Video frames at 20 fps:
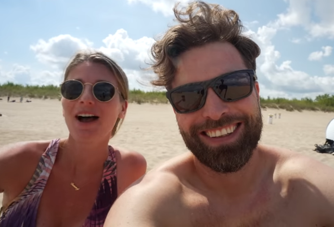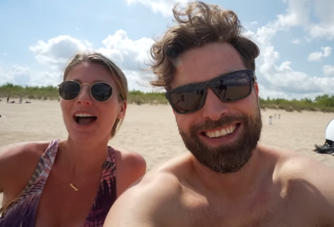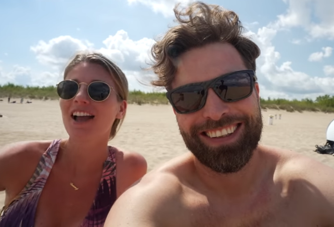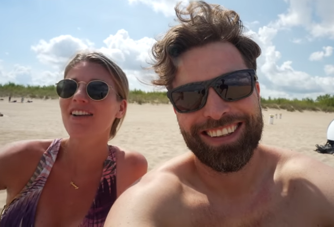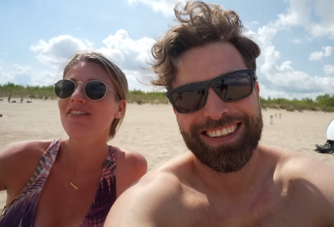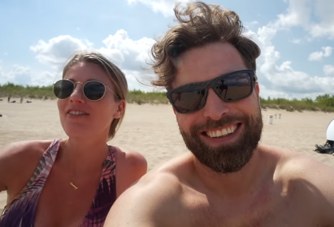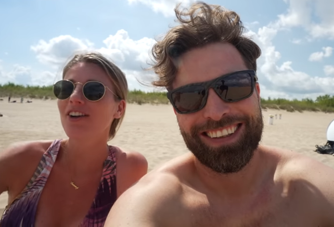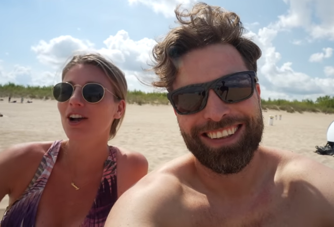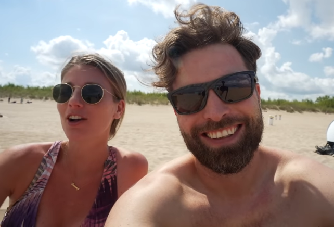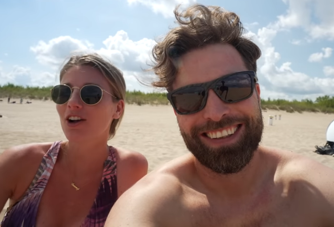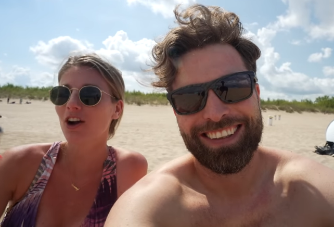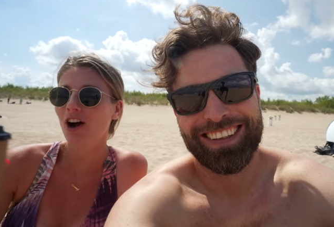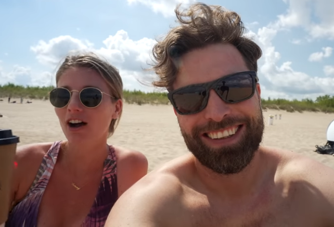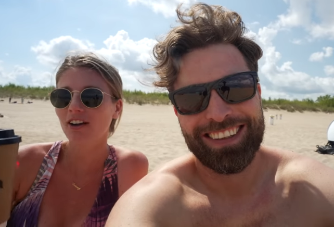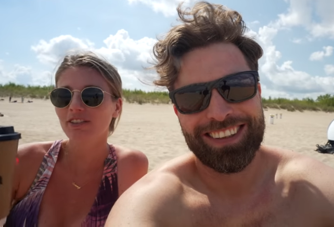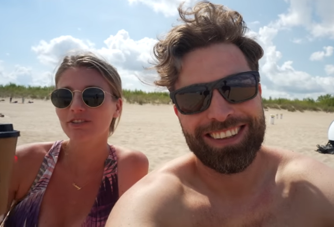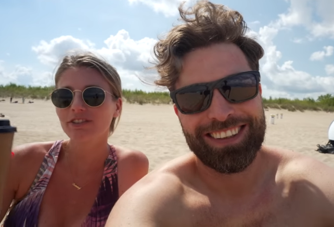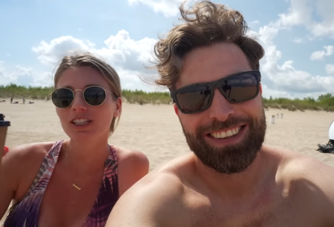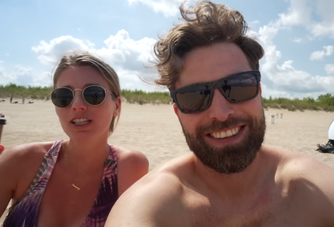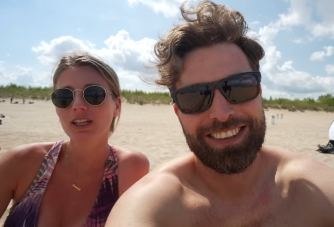Speaker 1: I have
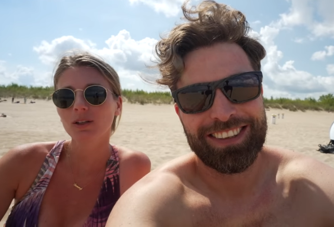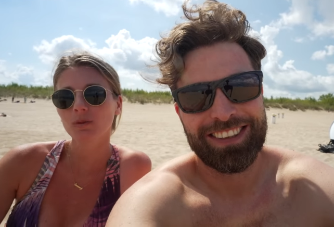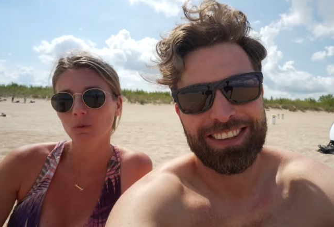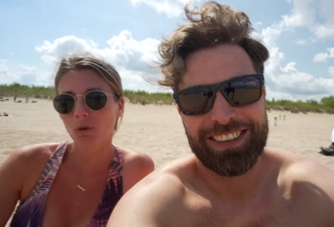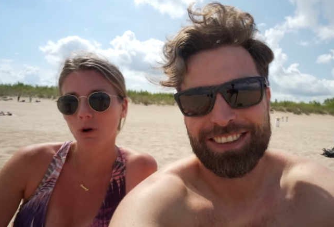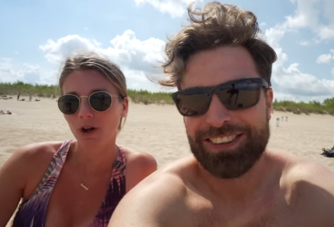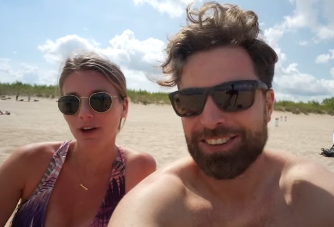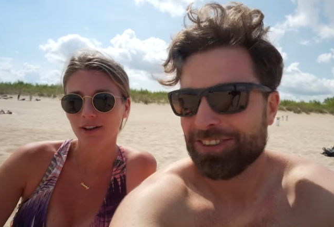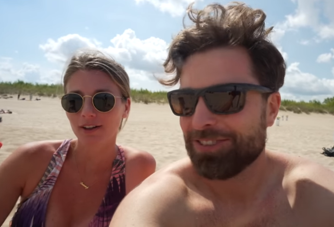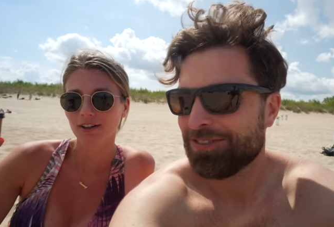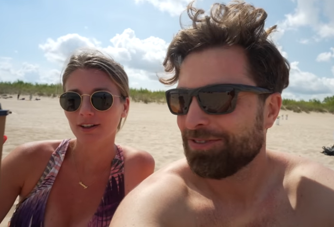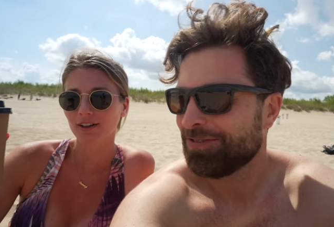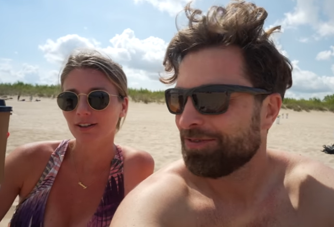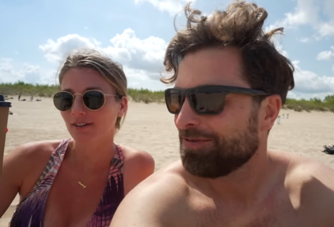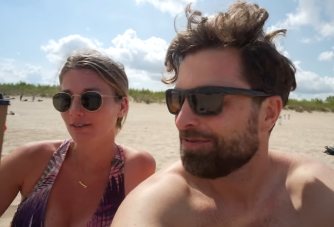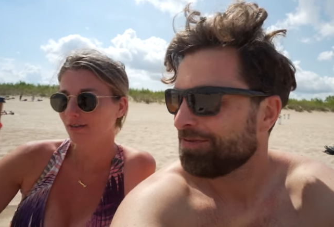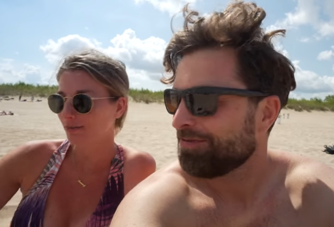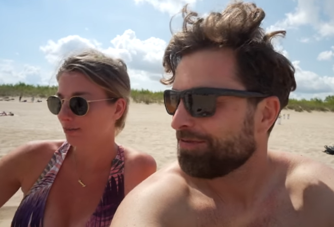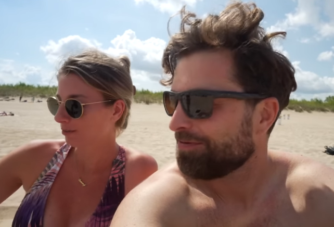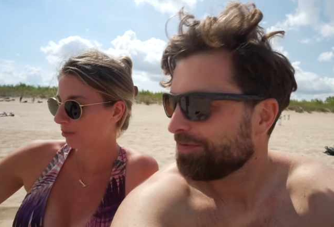coffee and water
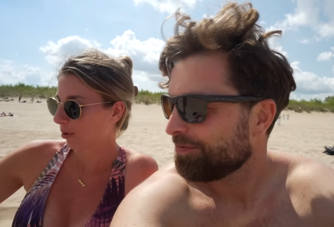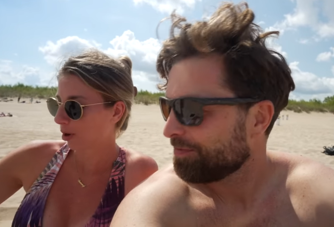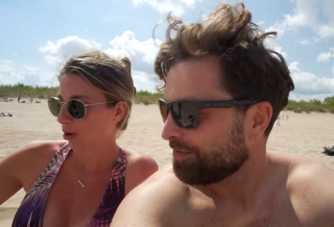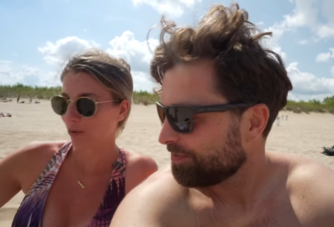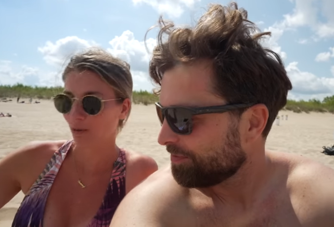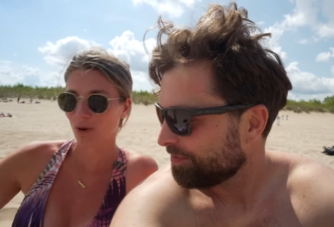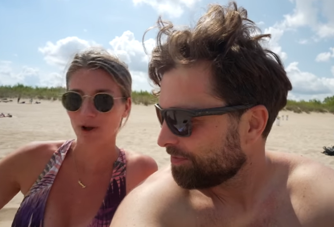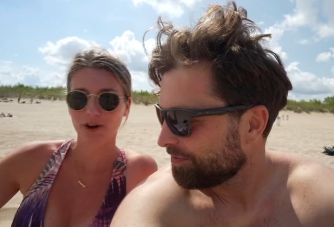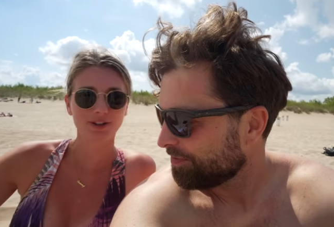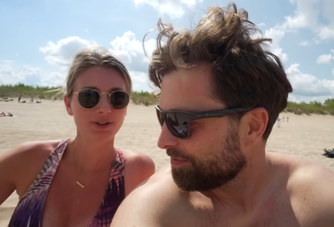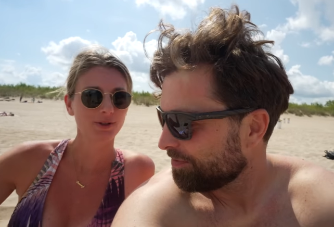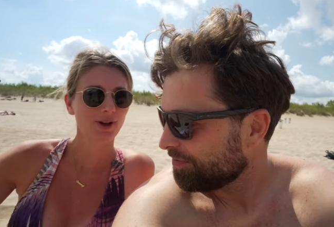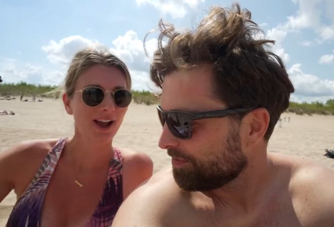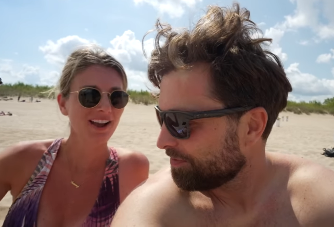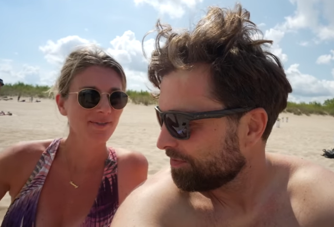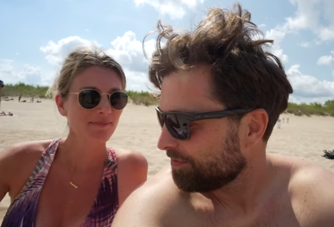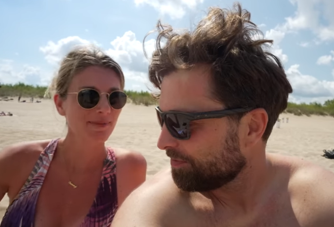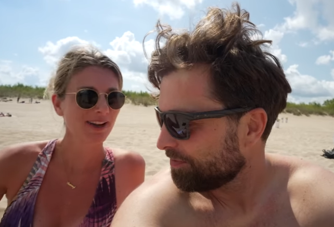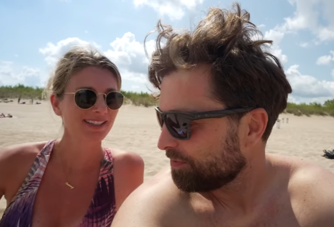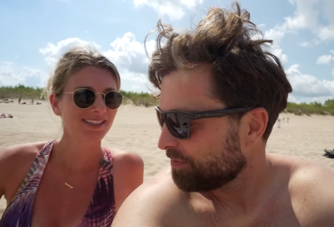bottled water. So I
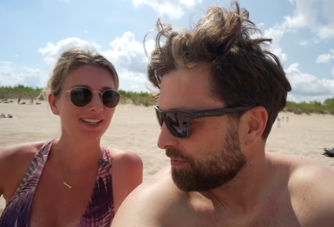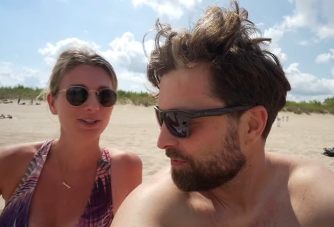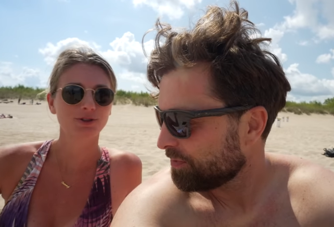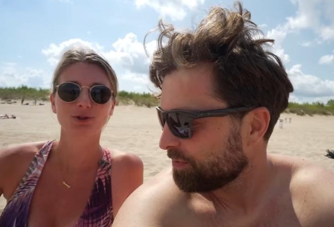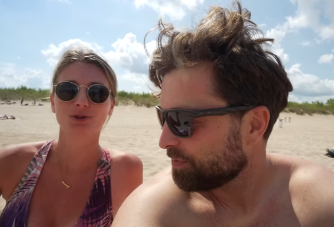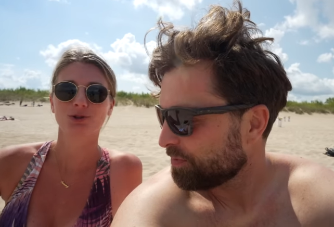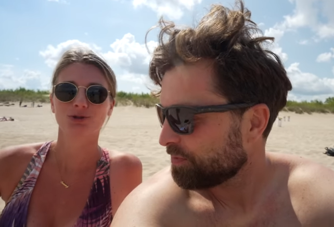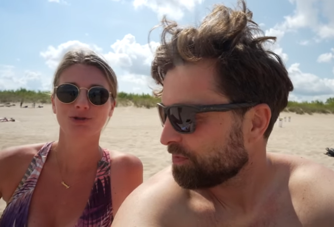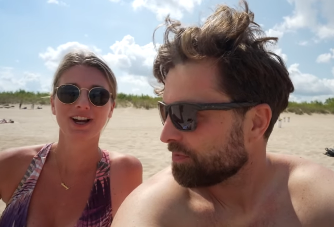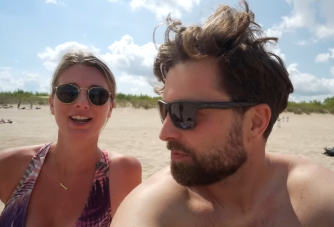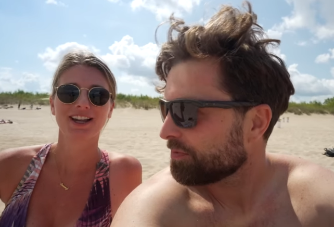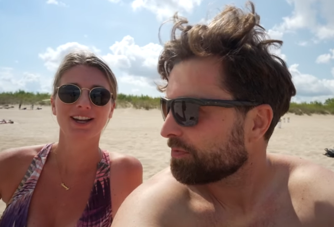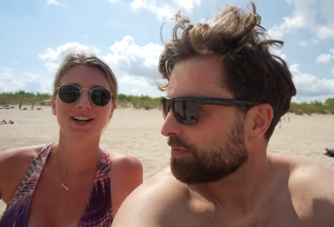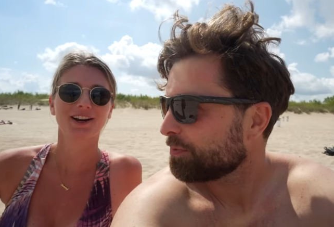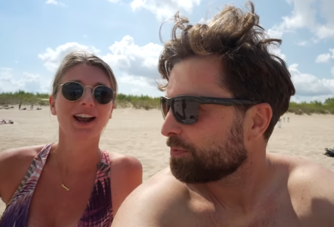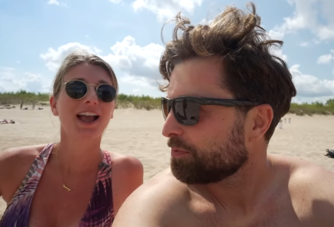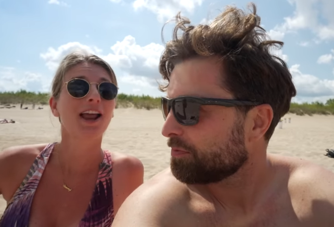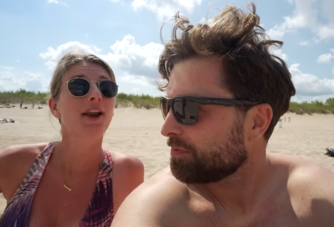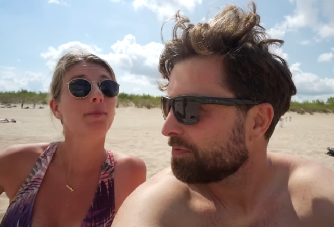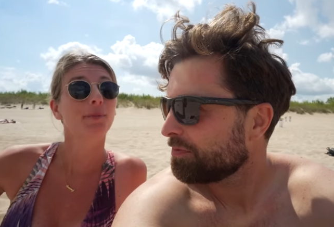have my essentials right
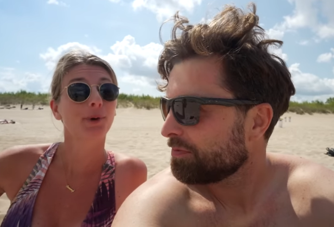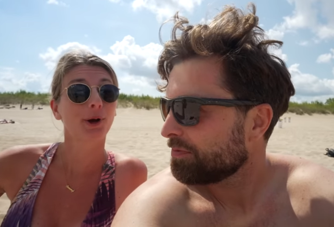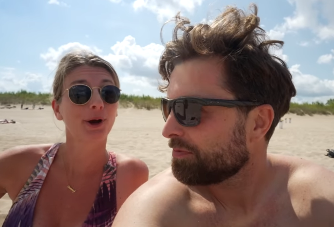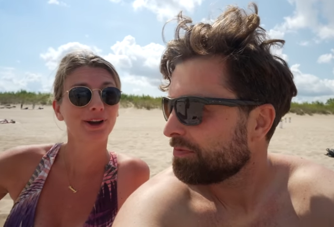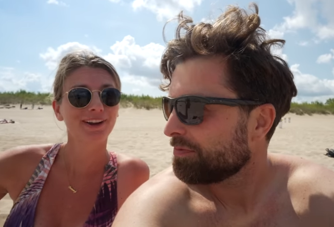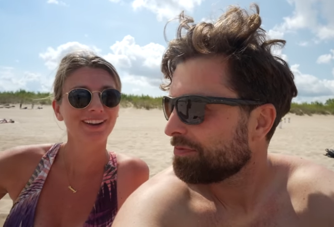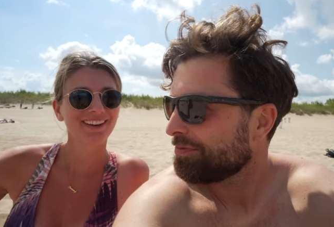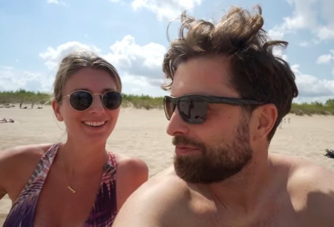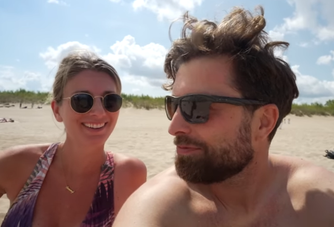here and a book.